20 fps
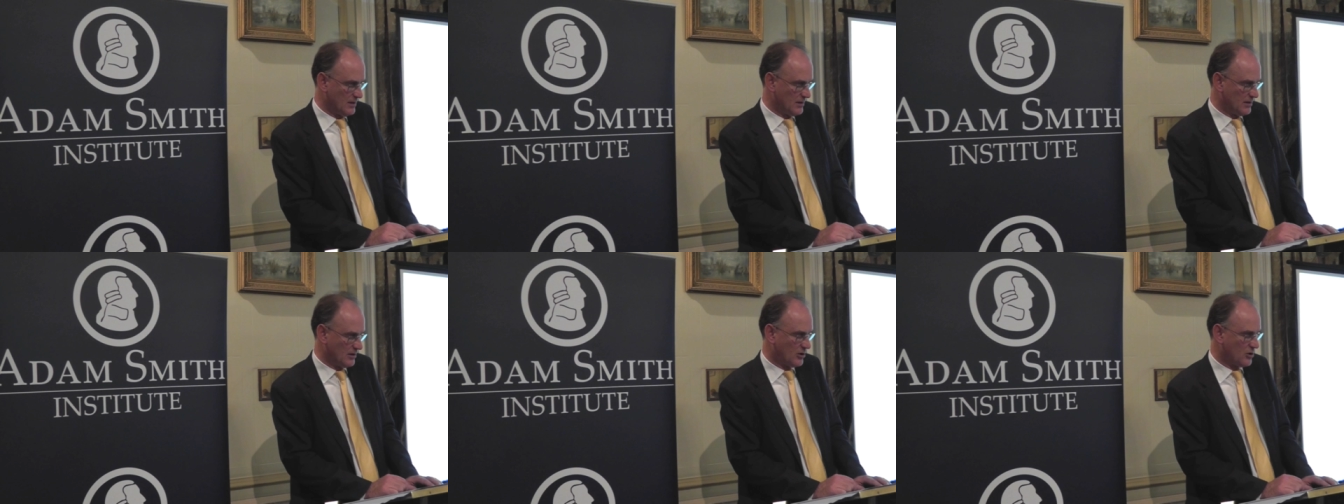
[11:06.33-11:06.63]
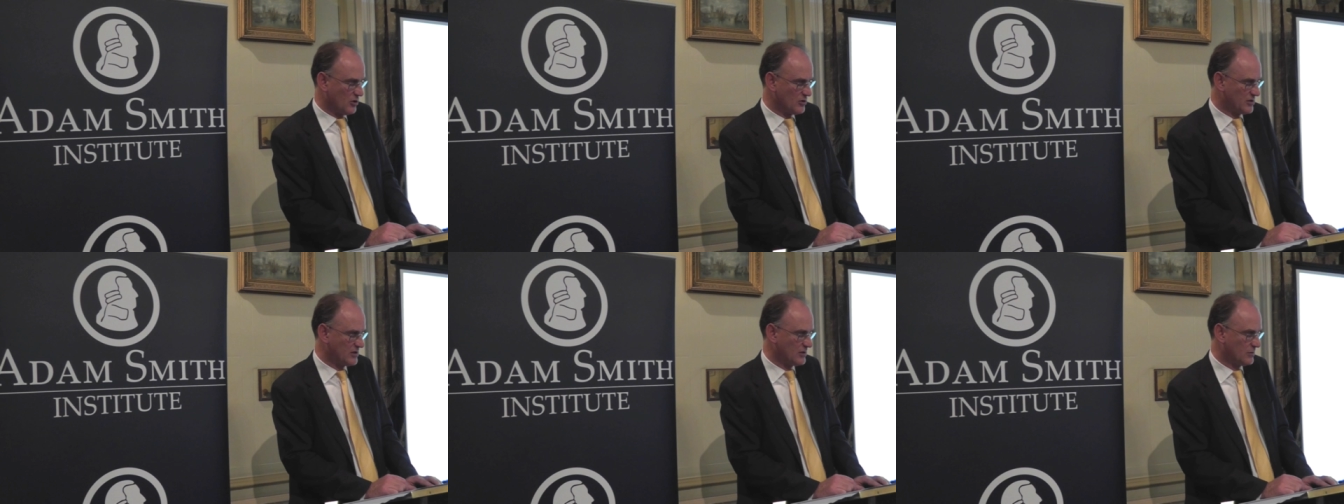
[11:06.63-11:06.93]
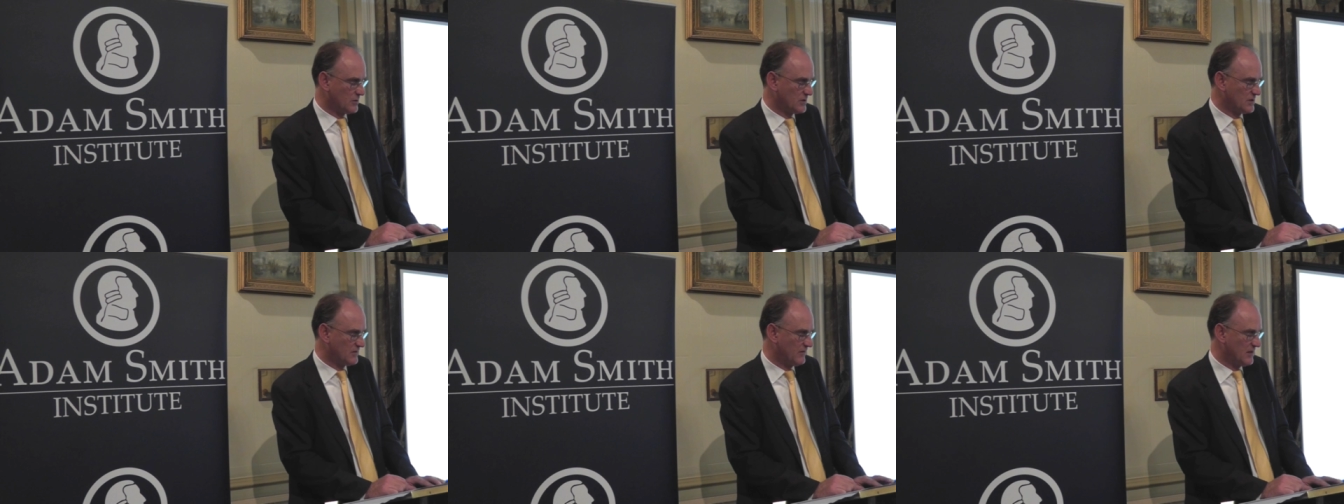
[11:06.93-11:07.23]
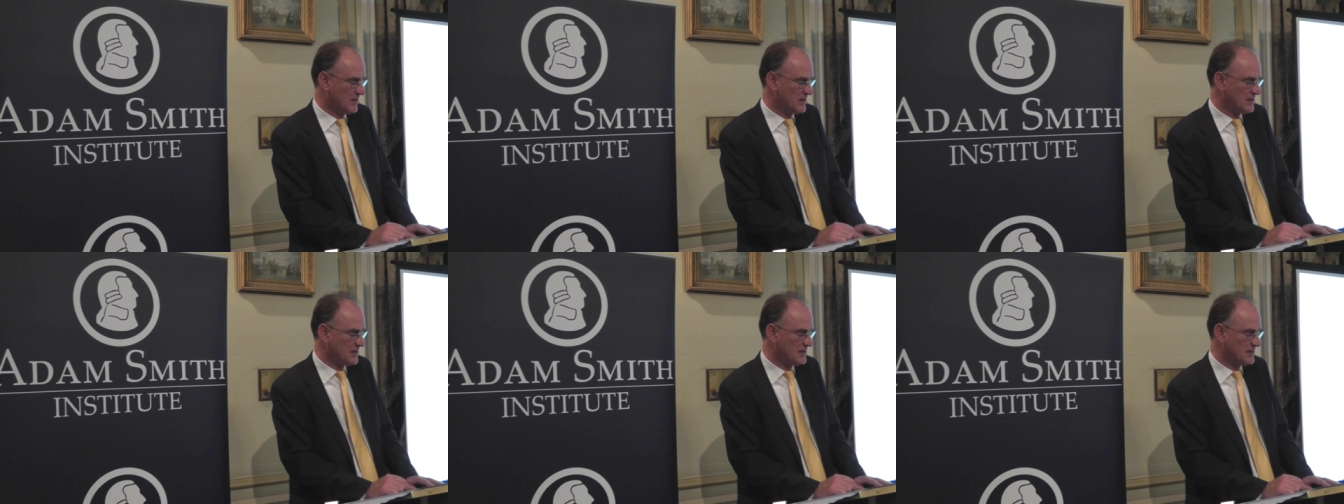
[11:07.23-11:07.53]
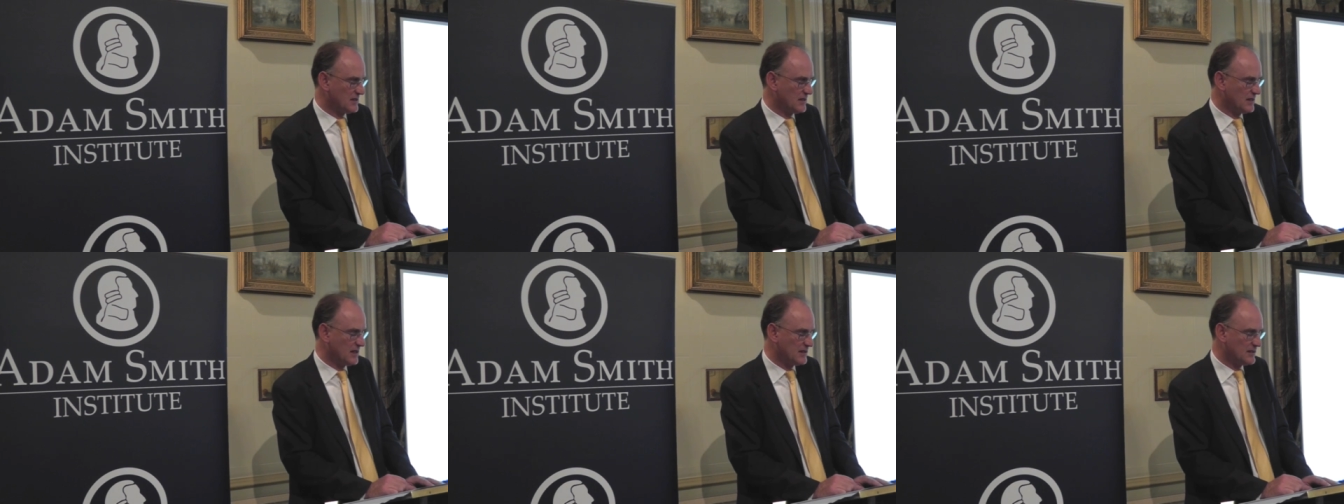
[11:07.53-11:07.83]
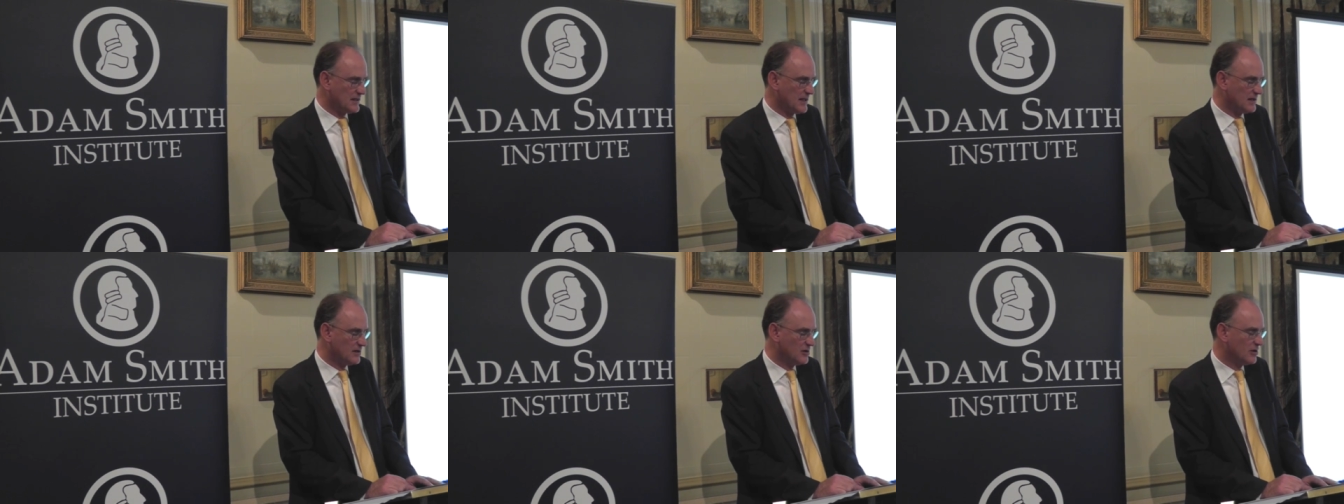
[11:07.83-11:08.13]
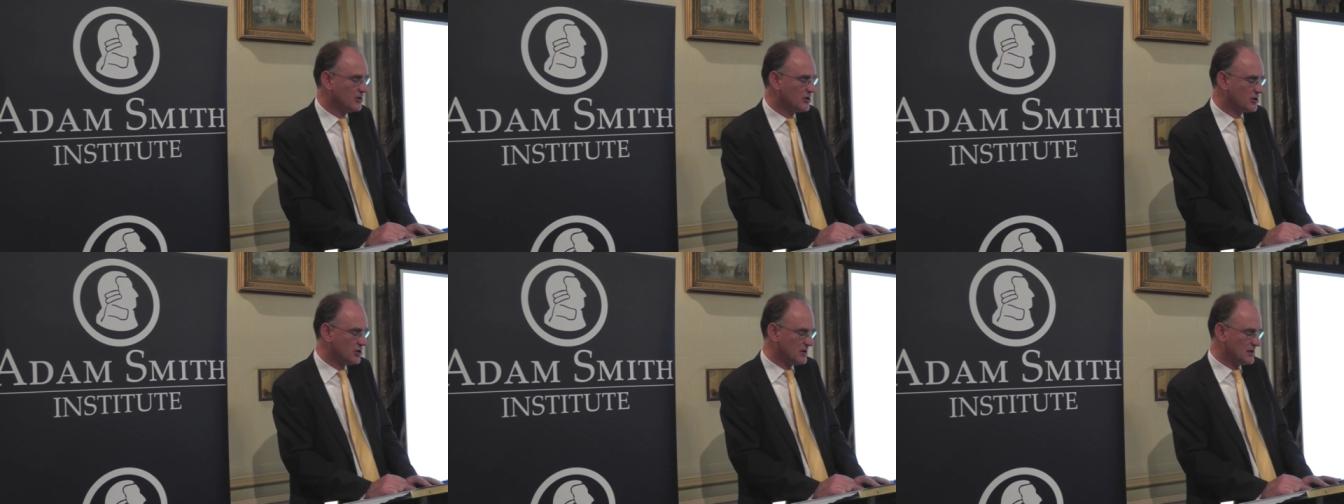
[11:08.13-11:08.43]
The consequence of this is that our
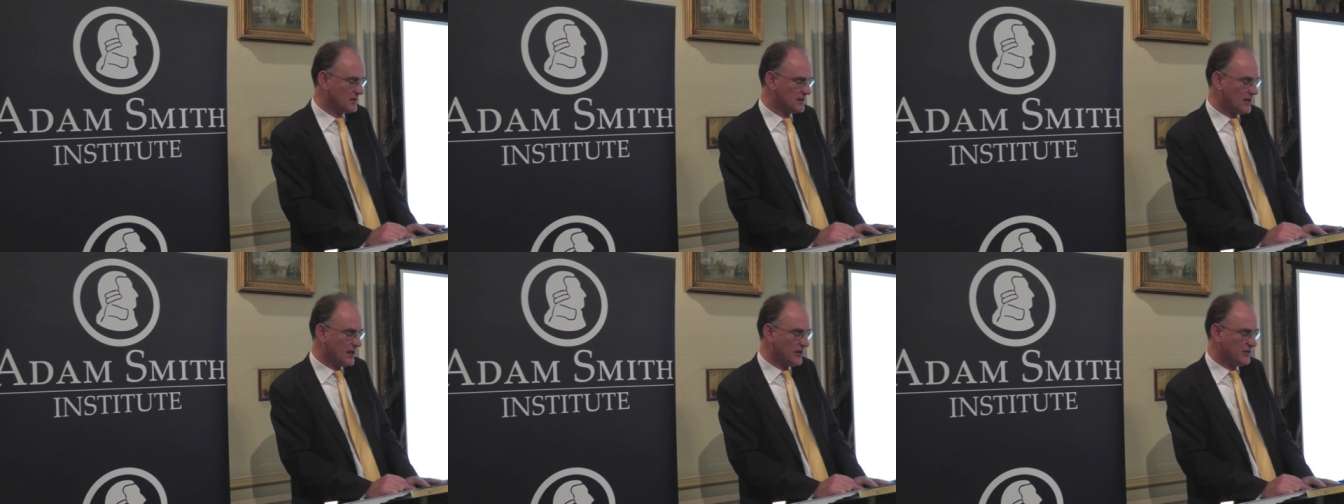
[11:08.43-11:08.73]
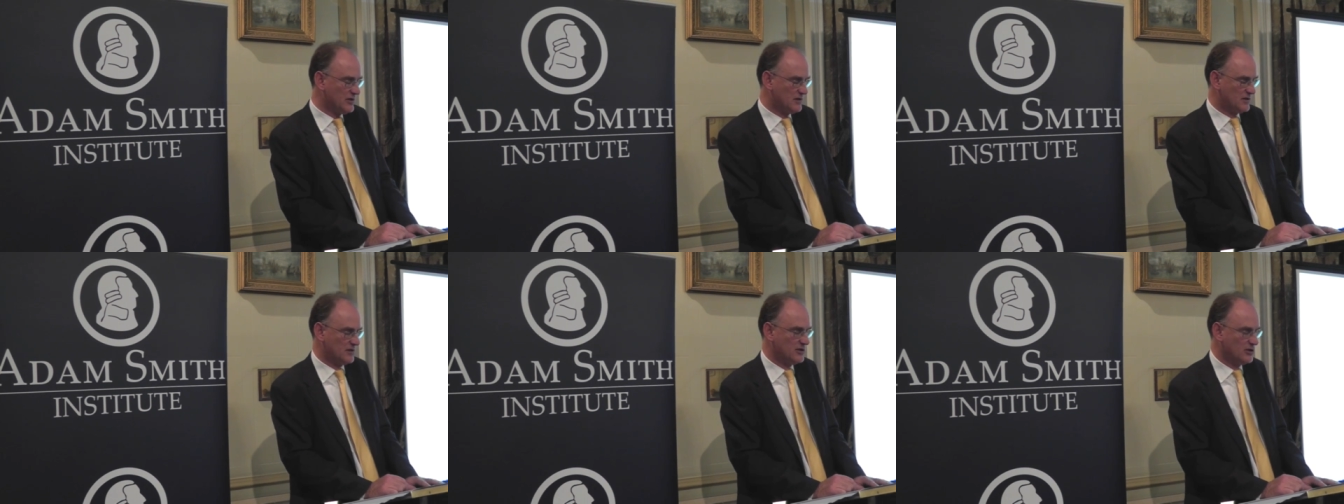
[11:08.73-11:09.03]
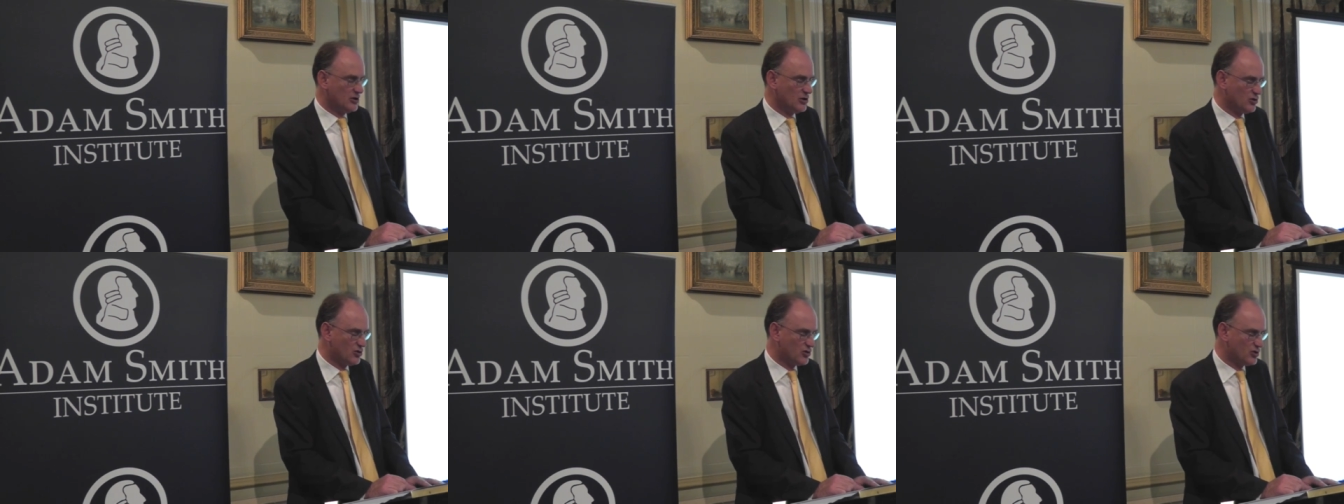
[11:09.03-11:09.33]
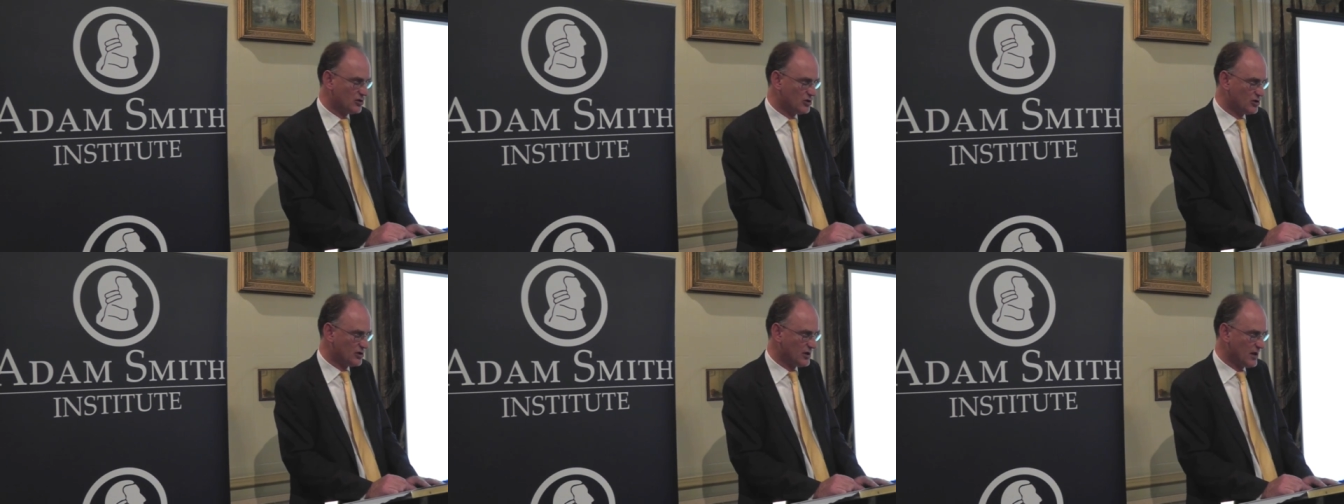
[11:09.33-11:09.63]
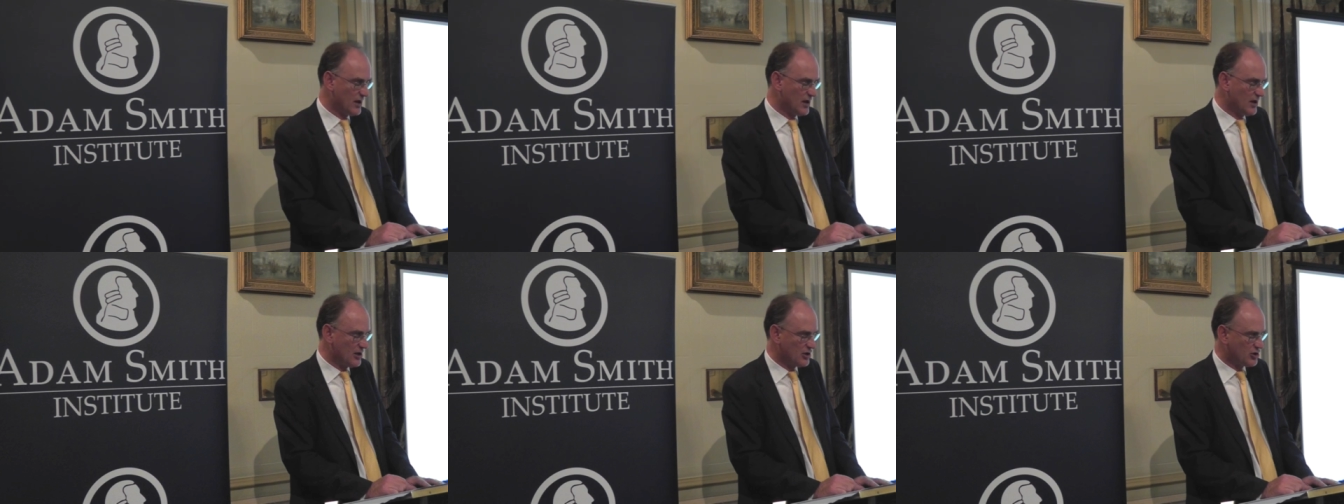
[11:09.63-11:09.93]
technologies and our institutions